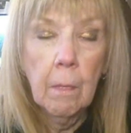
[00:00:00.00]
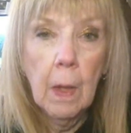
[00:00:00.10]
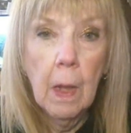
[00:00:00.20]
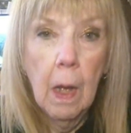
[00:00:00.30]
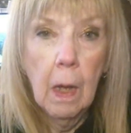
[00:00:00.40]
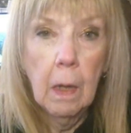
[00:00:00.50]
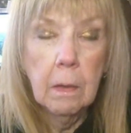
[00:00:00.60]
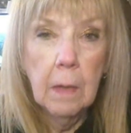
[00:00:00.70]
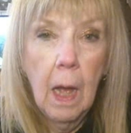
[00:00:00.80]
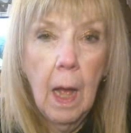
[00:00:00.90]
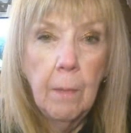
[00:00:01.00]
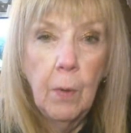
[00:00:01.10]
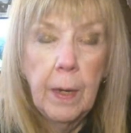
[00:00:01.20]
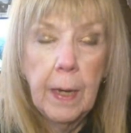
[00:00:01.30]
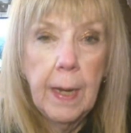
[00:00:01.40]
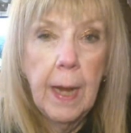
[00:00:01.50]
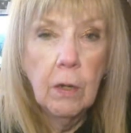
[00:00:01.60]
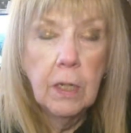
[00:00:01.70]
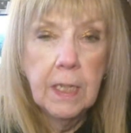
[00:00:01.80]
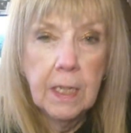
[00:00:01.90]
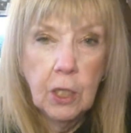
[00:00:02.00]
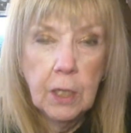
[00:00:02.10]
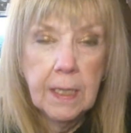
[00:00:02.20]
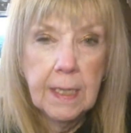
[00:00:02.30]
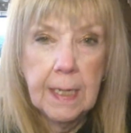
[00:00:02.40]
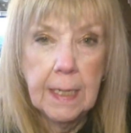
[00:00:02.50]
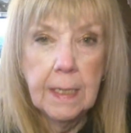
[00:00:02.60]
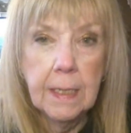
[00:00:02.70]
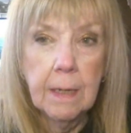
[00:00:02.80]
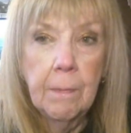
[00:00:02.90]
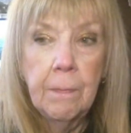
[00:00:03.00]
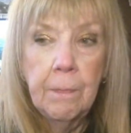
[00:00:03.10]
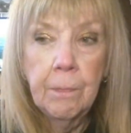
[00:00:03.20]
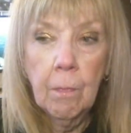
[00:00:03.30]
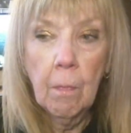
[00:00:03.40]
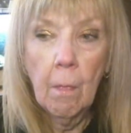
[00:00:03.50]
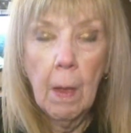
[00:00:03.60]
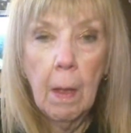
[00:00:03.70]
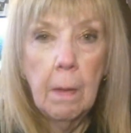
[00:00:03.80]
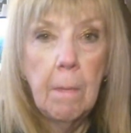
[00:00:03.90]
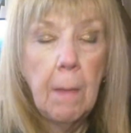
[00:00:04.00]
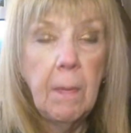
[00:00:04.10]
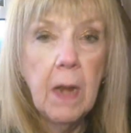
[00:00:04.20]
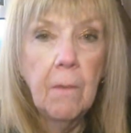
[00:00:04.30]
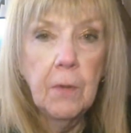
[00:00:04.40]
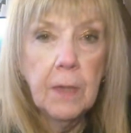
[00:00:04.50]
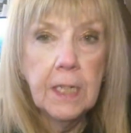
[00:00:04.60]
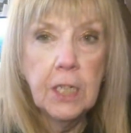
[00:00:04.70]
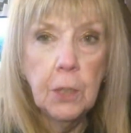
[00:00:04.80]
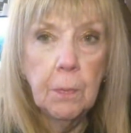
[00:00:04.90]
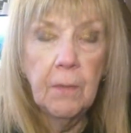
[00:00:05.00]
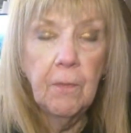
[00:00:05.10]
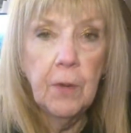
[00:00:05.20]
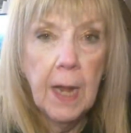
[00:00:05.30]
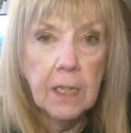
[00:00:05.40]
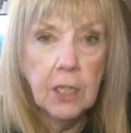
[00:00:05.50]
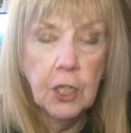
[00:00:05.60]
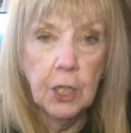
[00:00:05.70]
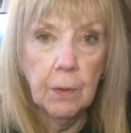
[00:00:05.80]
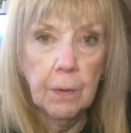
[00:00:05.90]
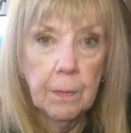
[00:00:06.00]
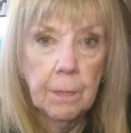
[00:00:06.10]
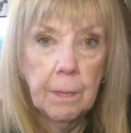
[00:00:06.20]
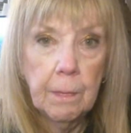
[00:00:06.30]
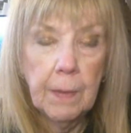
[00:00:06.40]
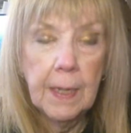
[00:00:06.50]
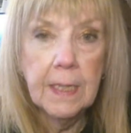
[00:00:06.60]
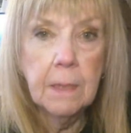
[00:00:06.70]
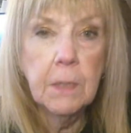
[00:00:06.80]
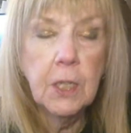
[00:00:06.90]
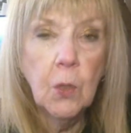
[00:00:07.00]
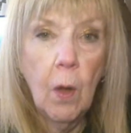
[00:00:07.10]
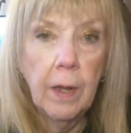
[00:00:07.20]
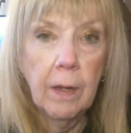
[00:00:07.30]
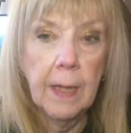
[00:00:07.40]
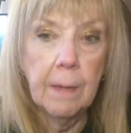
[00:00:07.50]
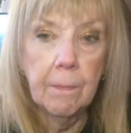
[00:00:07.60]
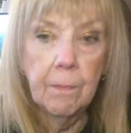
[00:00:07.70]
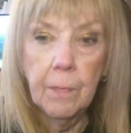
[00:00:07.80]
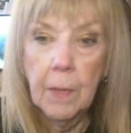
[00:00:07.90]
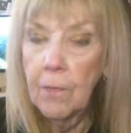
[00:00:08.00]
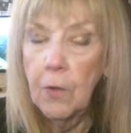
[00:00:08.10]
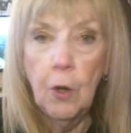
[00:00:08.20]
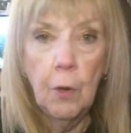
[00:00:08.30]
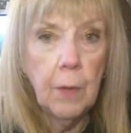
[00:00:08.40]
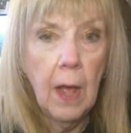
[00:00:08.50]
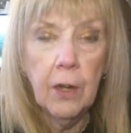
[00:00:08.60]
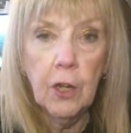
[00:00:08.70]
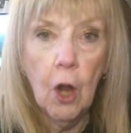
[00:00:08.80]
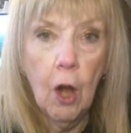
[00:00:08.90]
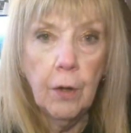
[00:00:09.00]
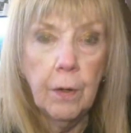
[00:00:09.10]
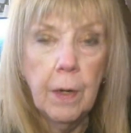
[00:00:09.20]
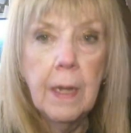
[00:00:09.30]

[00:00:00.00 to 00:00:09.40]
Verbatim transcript: uh, hybrid and heritage seeds. Maybe not for this year, but for next year. Get some soil in. If you don't know how to garden,